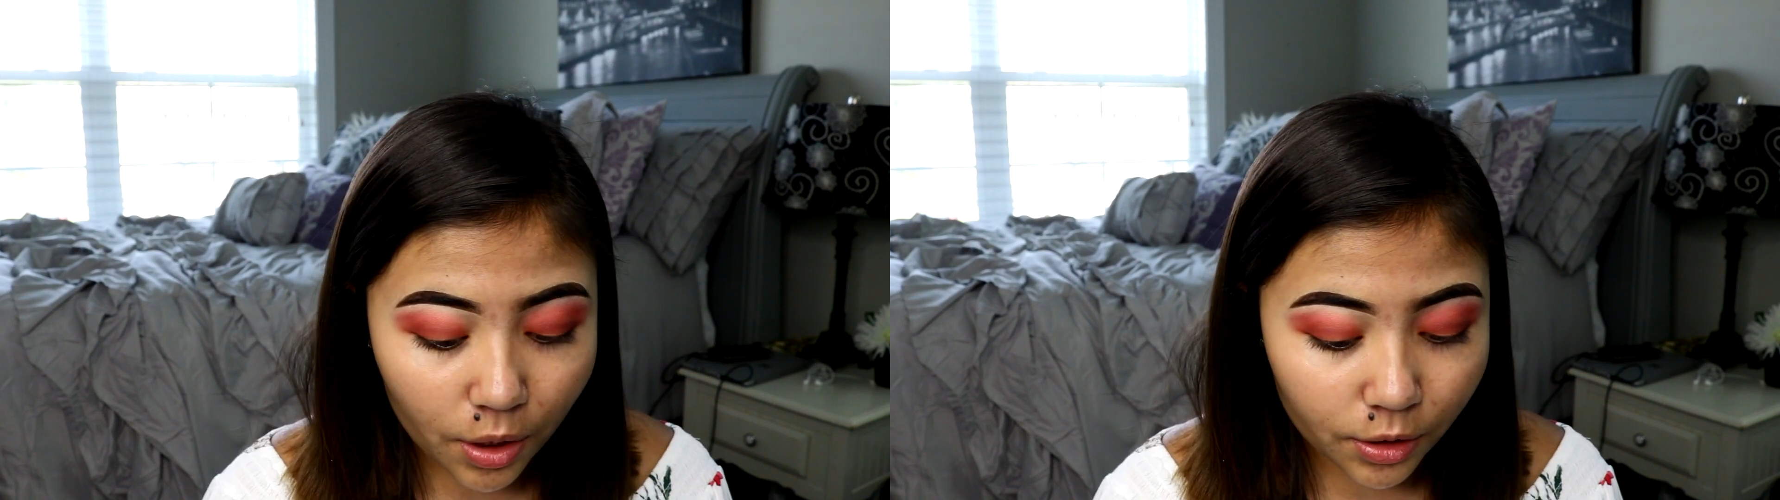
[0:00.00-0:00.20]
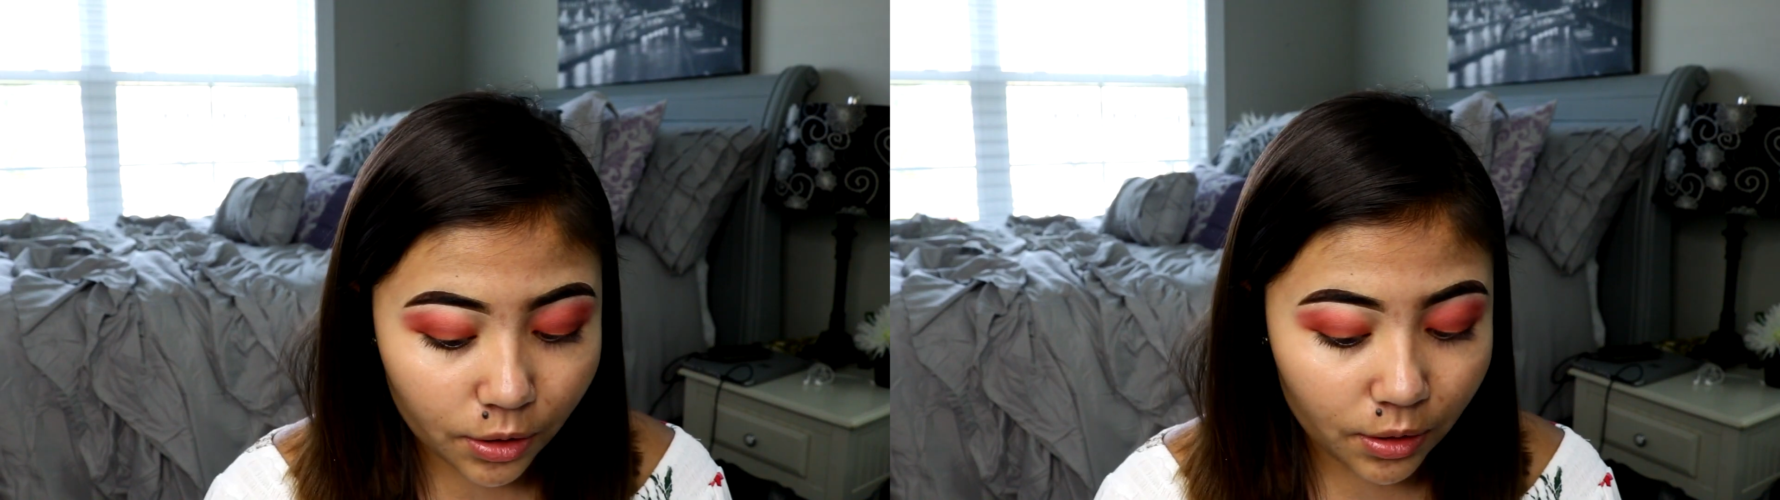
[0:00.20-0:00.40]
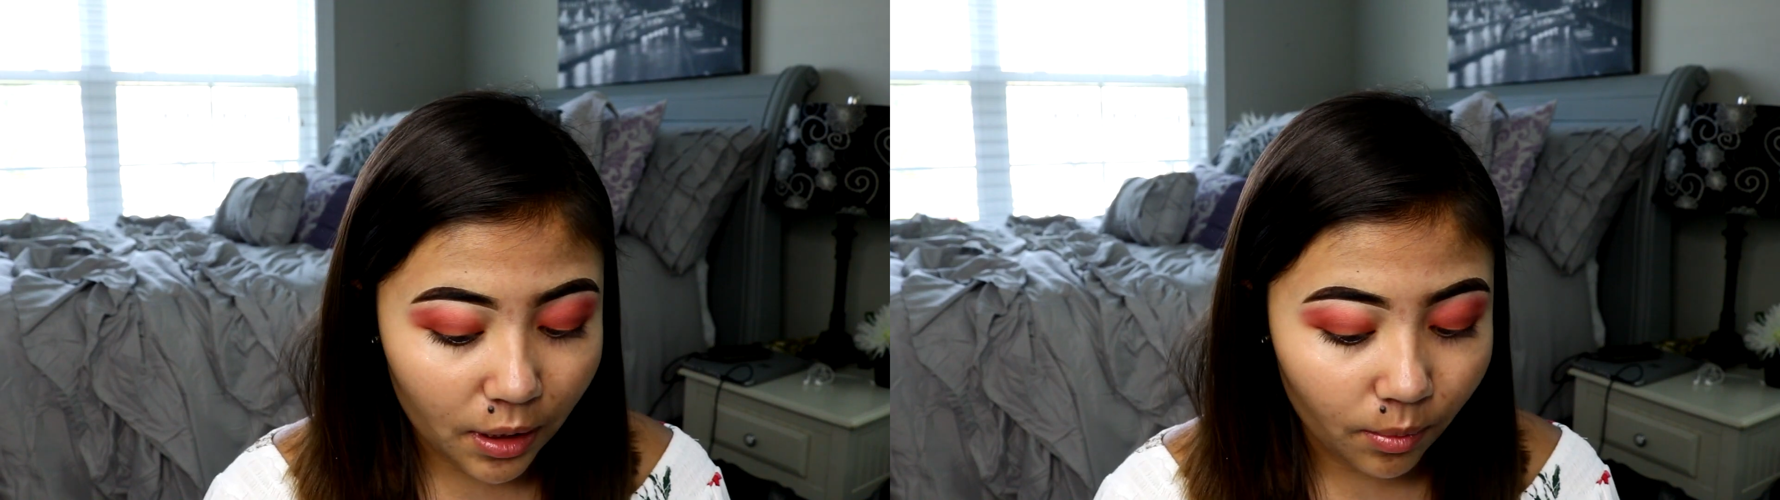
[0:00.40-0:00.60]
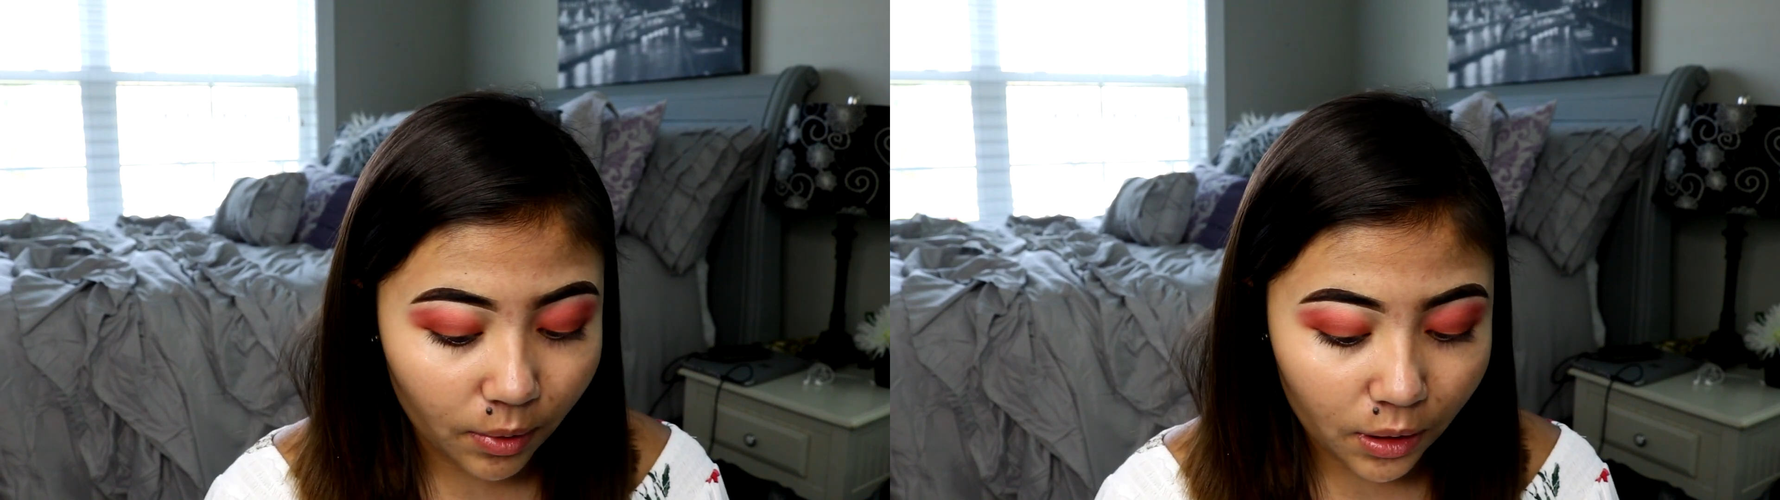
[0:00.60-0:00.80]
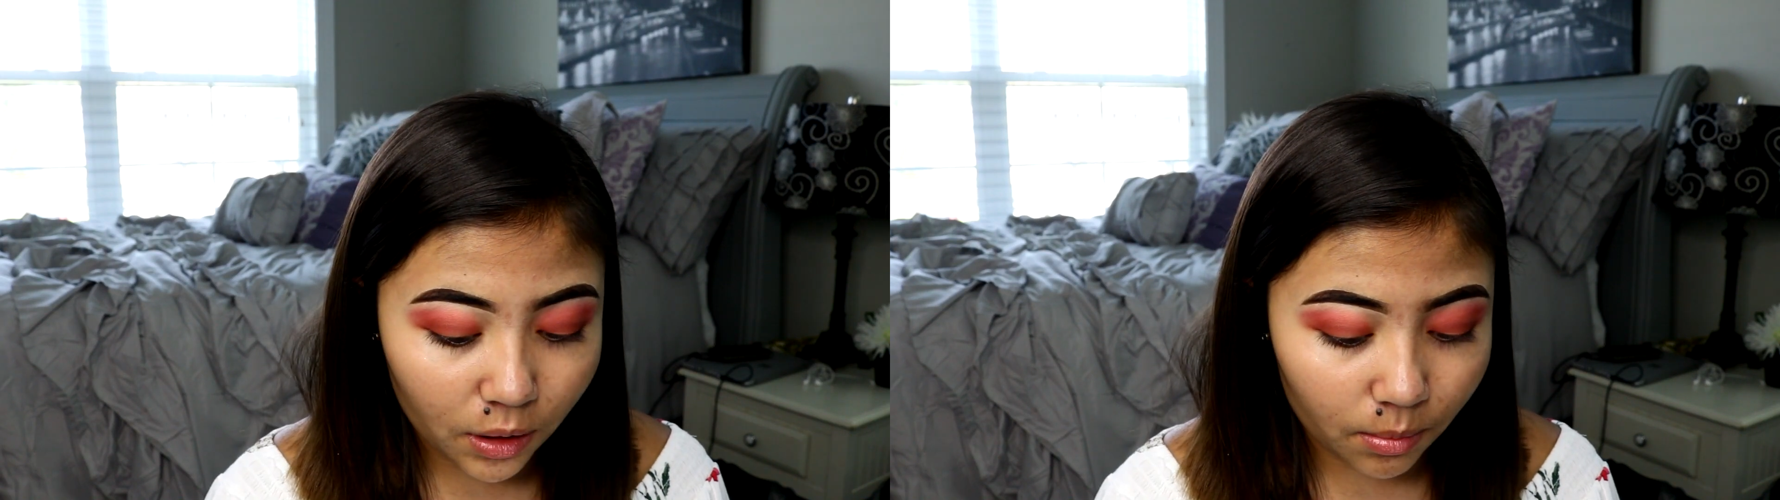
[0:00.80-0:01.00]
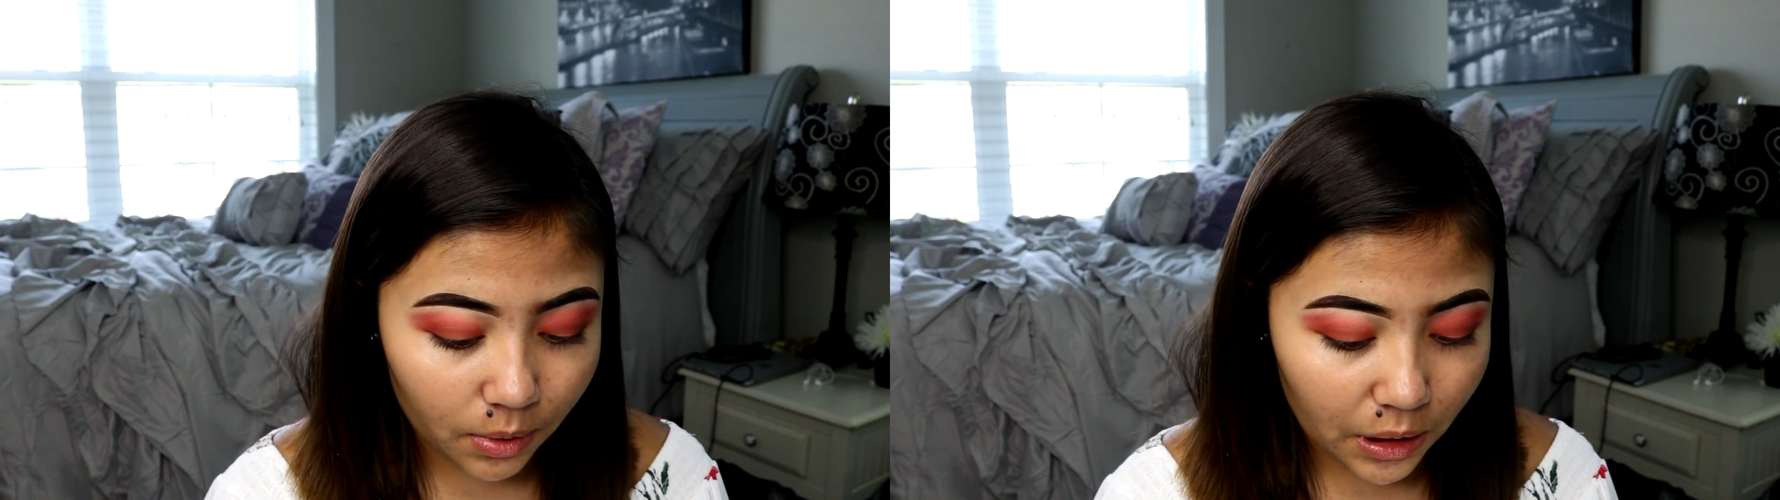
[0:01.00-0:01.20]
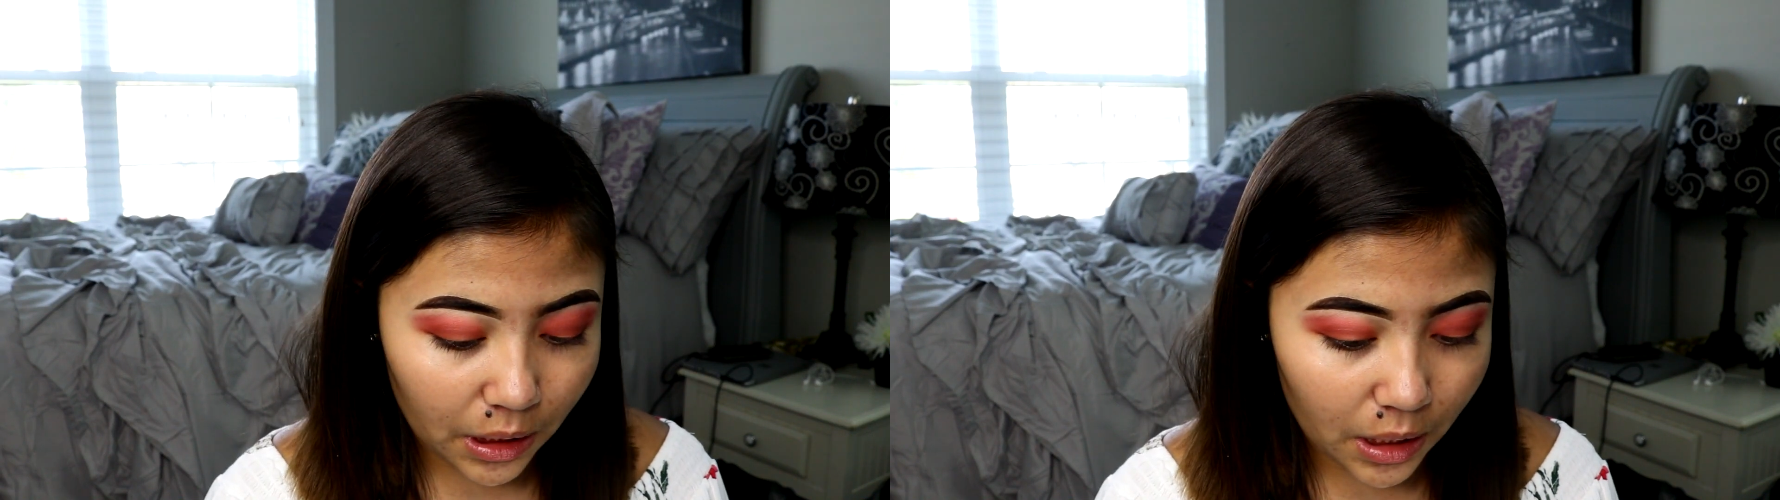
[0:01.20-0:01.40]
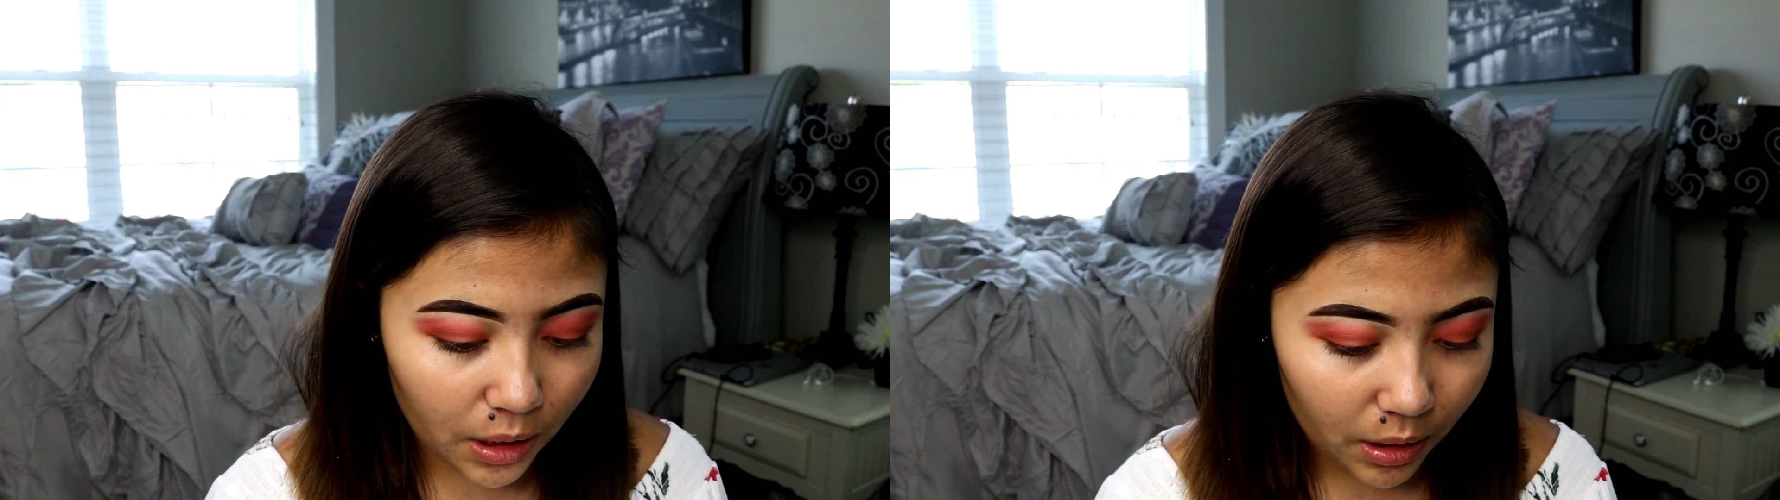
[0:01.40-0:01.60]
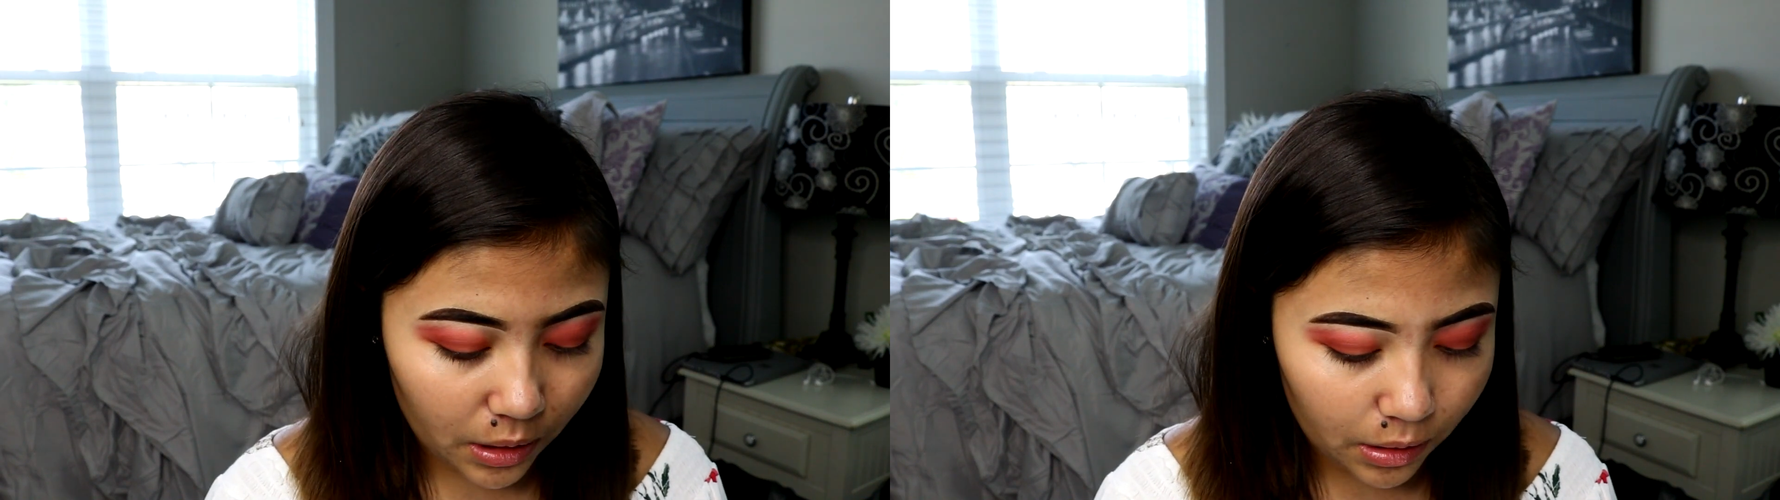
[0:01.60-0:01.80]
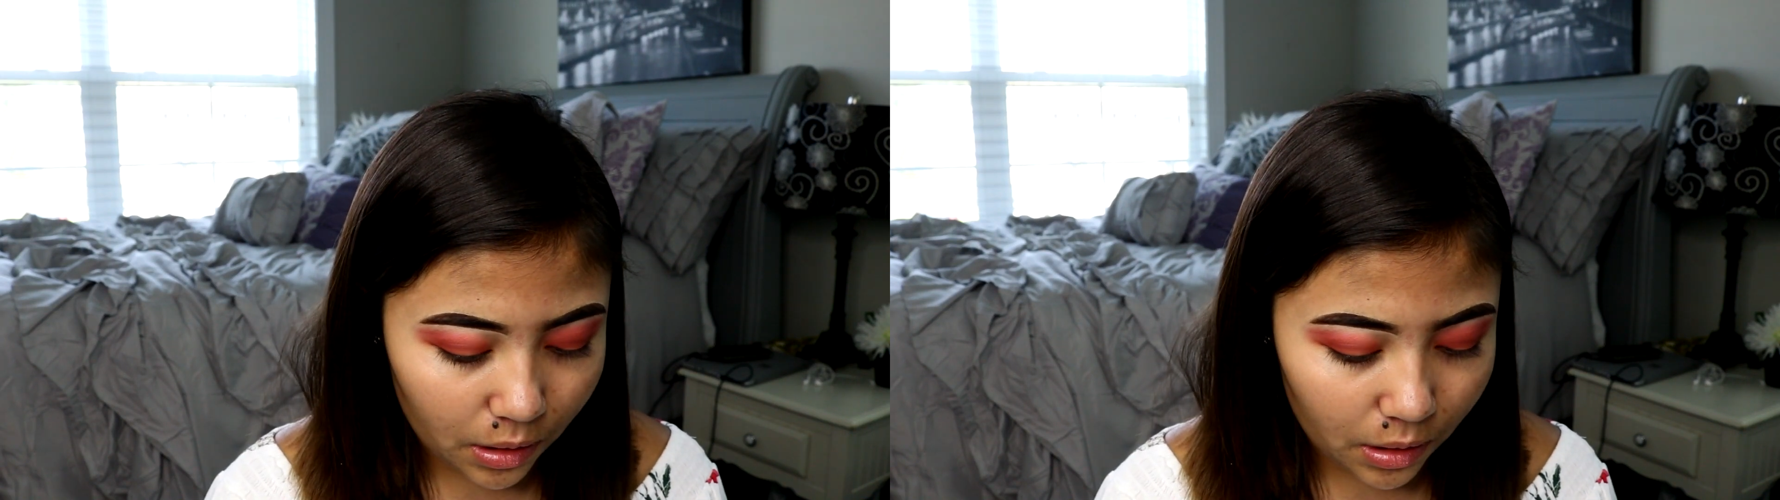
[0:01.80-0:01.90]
So now we're going to be cutting